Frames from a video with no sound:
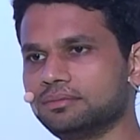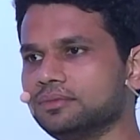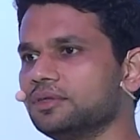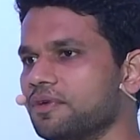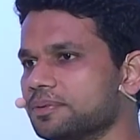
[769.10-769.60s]

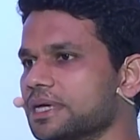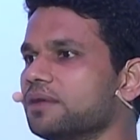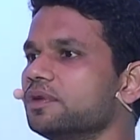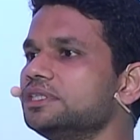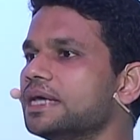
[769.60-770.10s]
the website
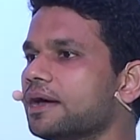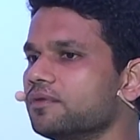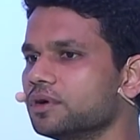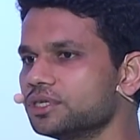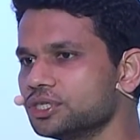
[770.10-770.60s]
will
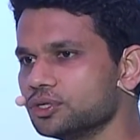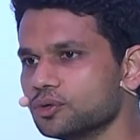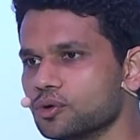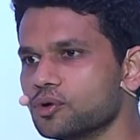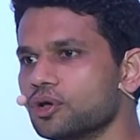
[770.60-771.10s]
divert
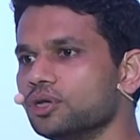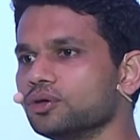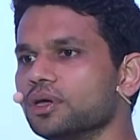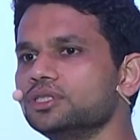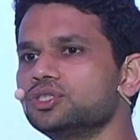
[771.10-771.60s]
you to
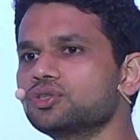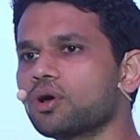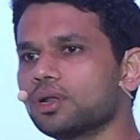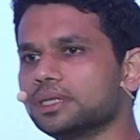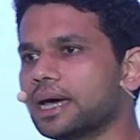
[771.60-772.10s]

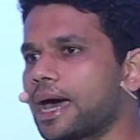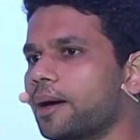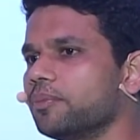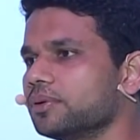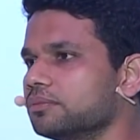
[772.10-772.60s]
install the
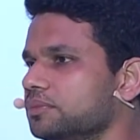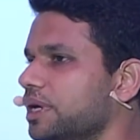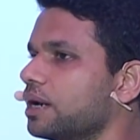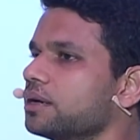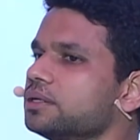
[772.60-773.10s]
app. There
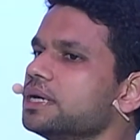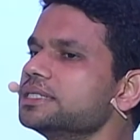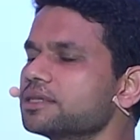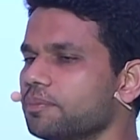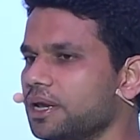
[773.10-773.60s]
are
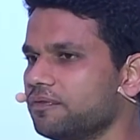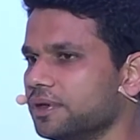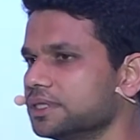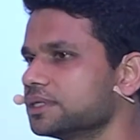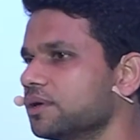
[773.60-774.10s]
tons of
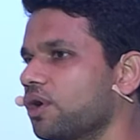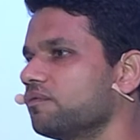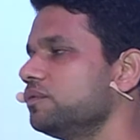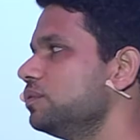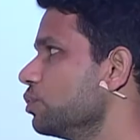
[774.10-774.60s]
benefits of
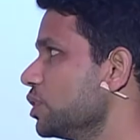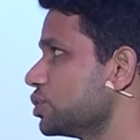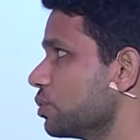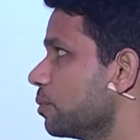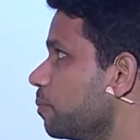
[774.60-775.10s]
doing
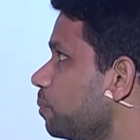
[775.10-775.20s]
so.